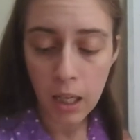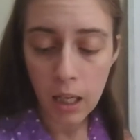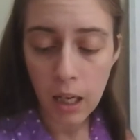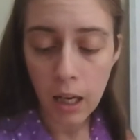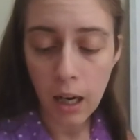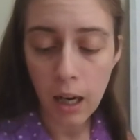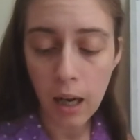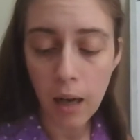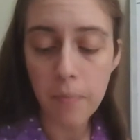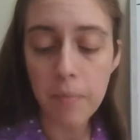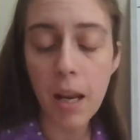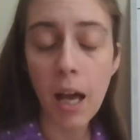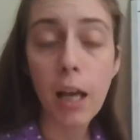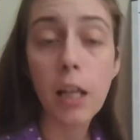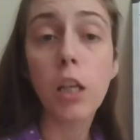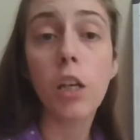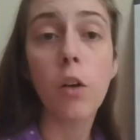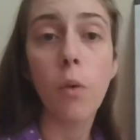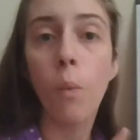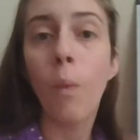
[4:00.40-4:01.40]

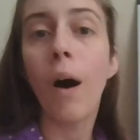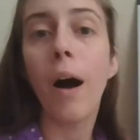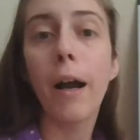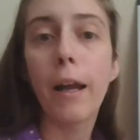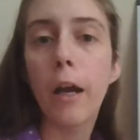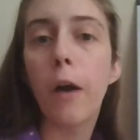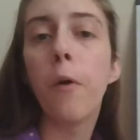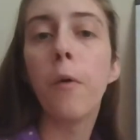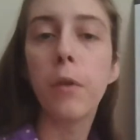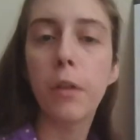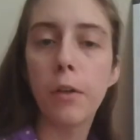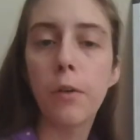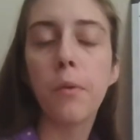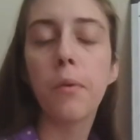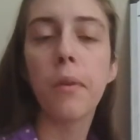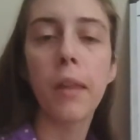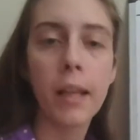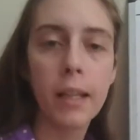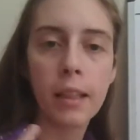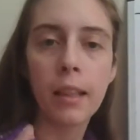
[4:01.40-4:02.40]
not Y-O-U
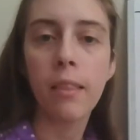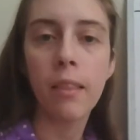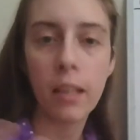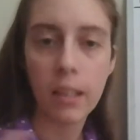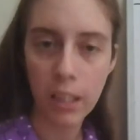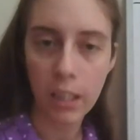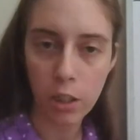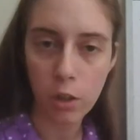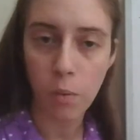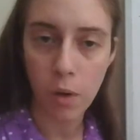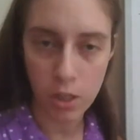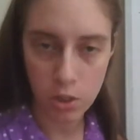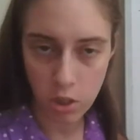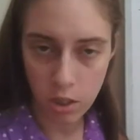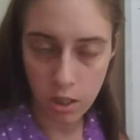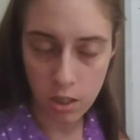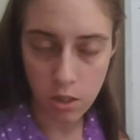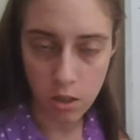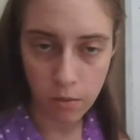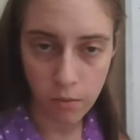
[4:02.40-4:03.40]
like the thing that you're watching
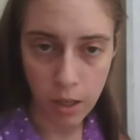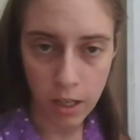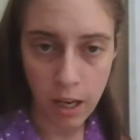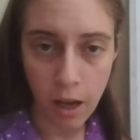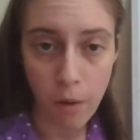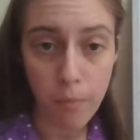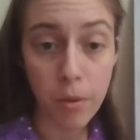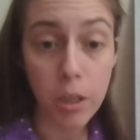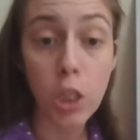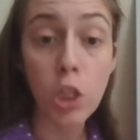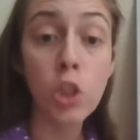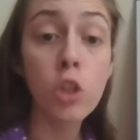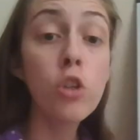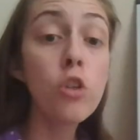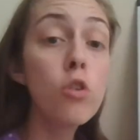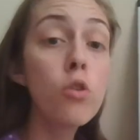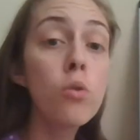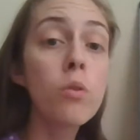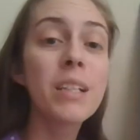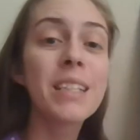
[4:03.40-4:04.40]
this on right now, but
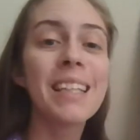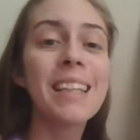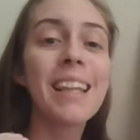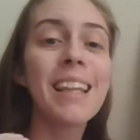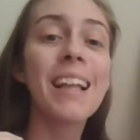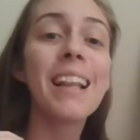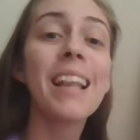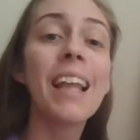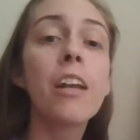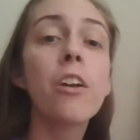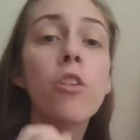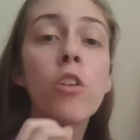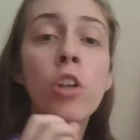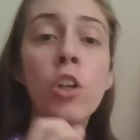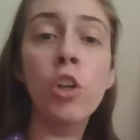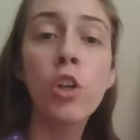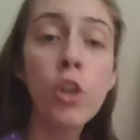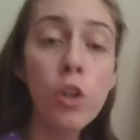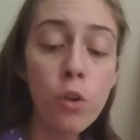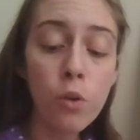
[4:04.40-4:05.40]
U as in the letter
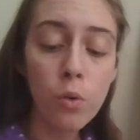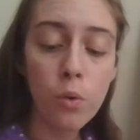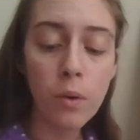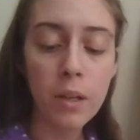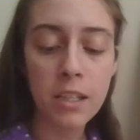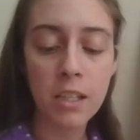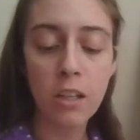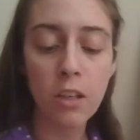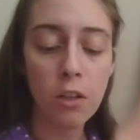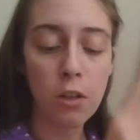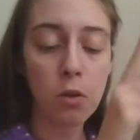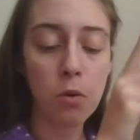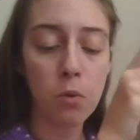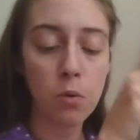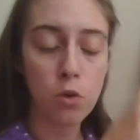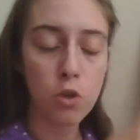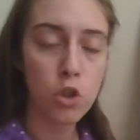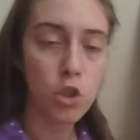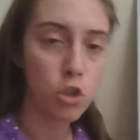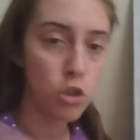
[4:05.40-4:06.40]
U as in
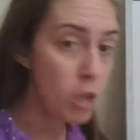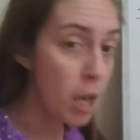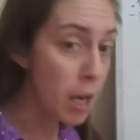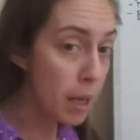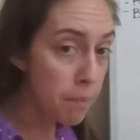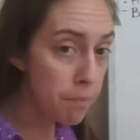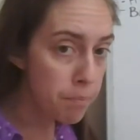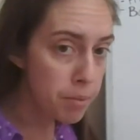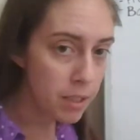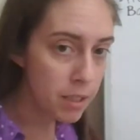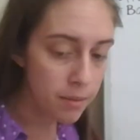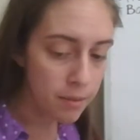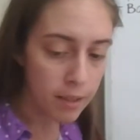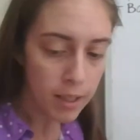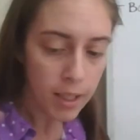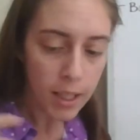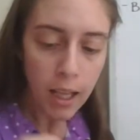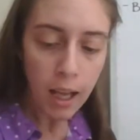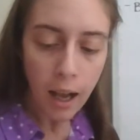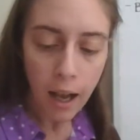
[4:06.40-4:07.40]
U-shaped
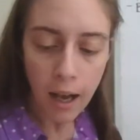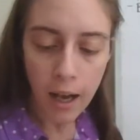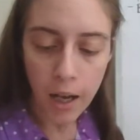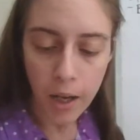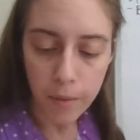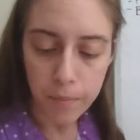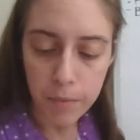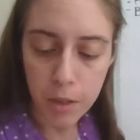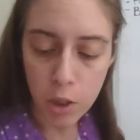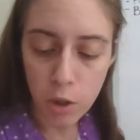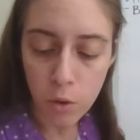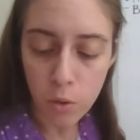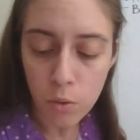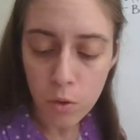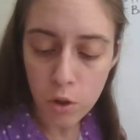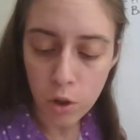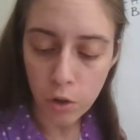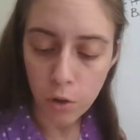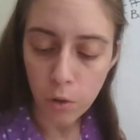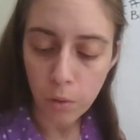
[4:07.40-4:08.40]

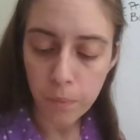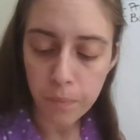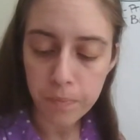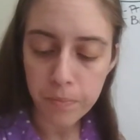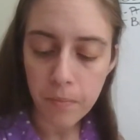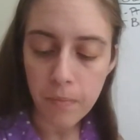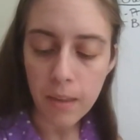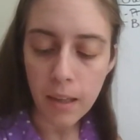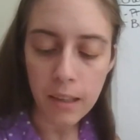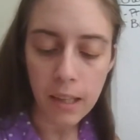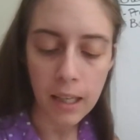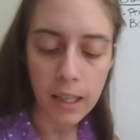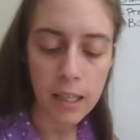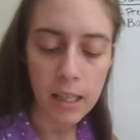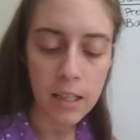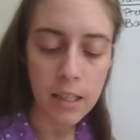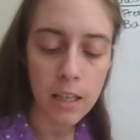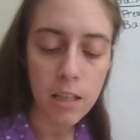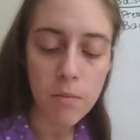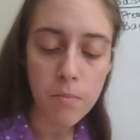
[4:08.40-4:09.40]
U-tube that
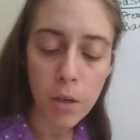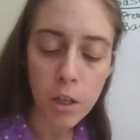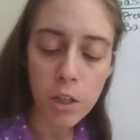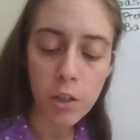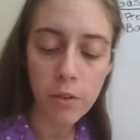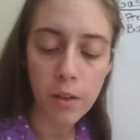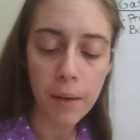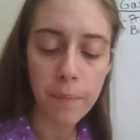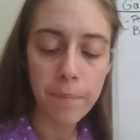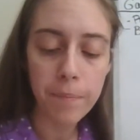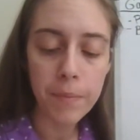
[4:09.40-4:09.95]
contains mercury.